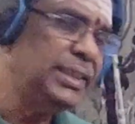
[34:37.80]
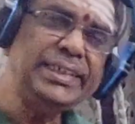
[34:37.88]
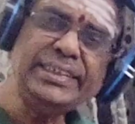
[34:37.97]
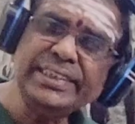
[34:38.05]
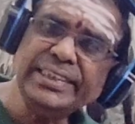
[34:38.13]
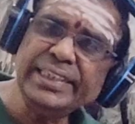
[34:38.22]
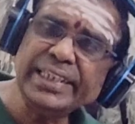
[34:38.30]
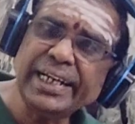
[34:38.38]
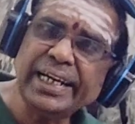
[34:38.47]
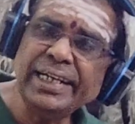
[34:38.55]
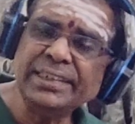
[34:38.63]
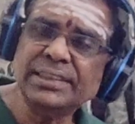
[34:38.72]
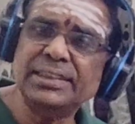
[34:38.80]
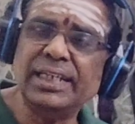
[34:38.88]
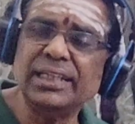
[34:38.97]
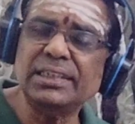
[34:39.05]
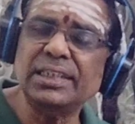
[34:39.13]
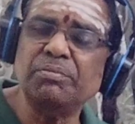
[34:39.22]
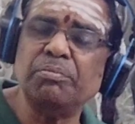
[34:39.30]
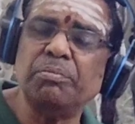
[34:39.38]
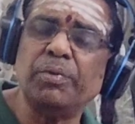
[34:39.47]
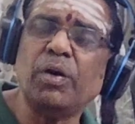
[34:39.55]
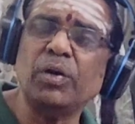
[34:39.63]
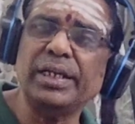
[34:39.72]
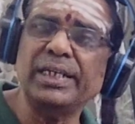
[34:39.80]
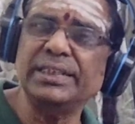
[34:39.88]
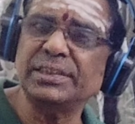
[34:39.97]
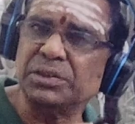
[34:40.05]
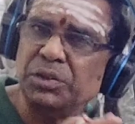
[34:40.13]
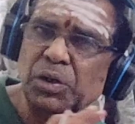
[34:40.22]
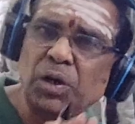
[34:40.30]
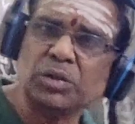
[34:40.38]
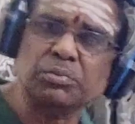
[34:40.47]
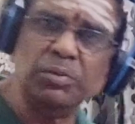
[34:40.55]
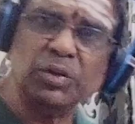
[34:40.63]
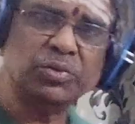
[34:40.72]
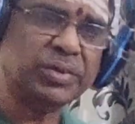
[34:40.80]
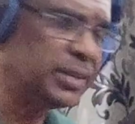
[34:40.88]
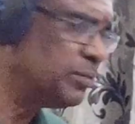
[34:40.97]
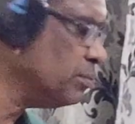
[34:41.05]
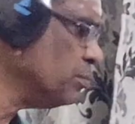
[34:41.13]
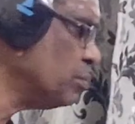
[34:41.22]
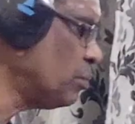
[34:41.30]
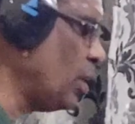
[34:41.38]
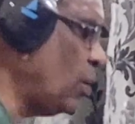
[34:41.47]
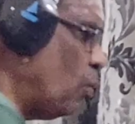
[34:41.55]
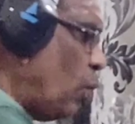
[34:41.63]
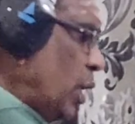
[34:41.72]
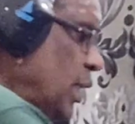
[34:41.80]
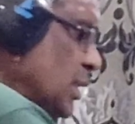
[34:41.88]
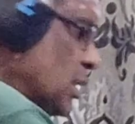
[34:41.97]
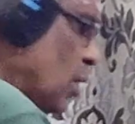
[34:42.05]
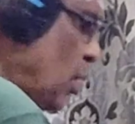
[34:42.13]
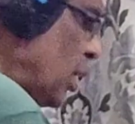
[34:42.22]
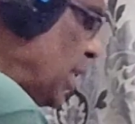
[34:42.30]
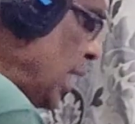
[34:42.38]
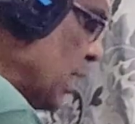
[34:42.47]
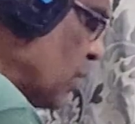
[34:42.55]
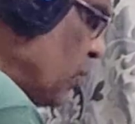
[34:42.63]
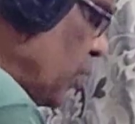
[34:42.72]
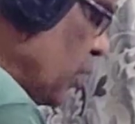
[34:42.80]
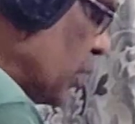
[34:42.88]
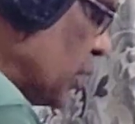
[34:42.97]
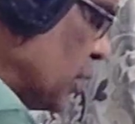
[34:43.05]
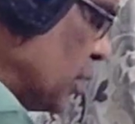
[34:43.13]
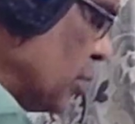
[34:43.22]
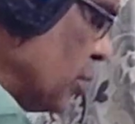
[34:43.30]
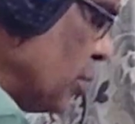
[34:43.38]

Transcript: it indicates that the body is not moving. What is contact force?